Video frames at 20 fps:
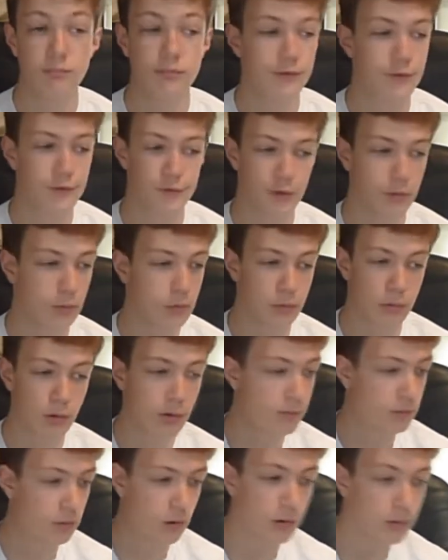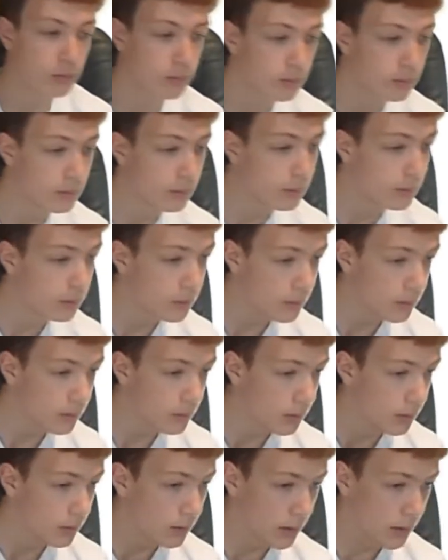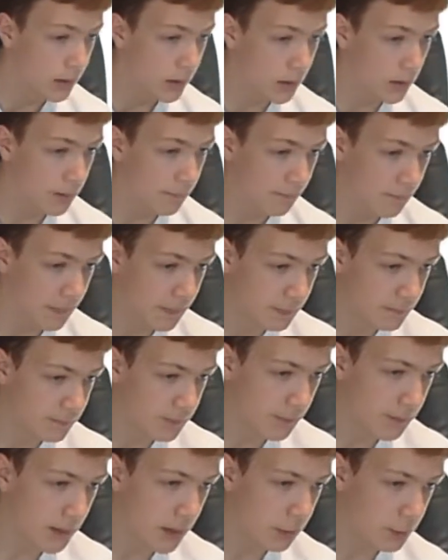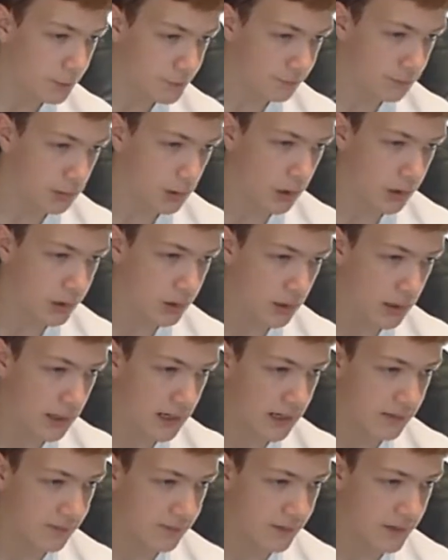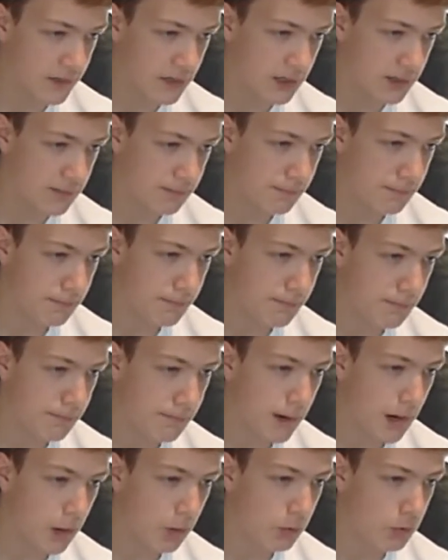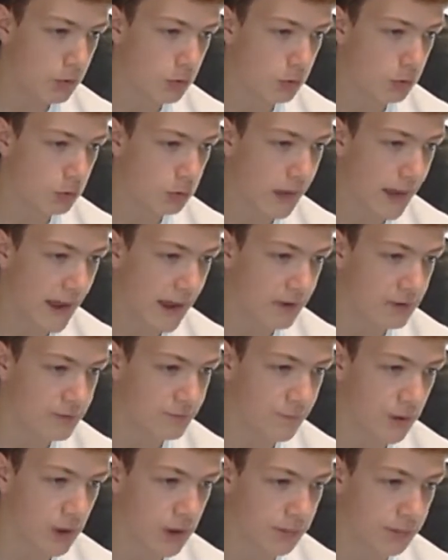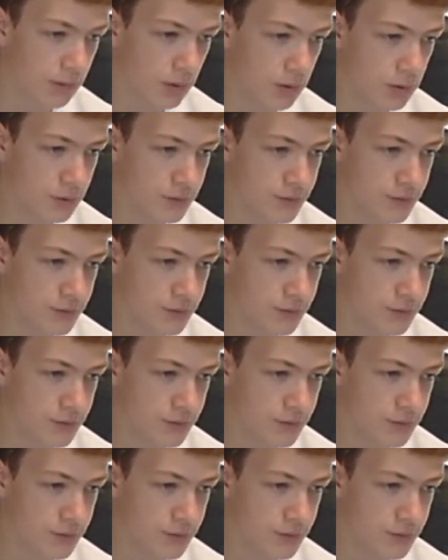Just don't want to overclock. For my power supply, I have a PowerCool X Viper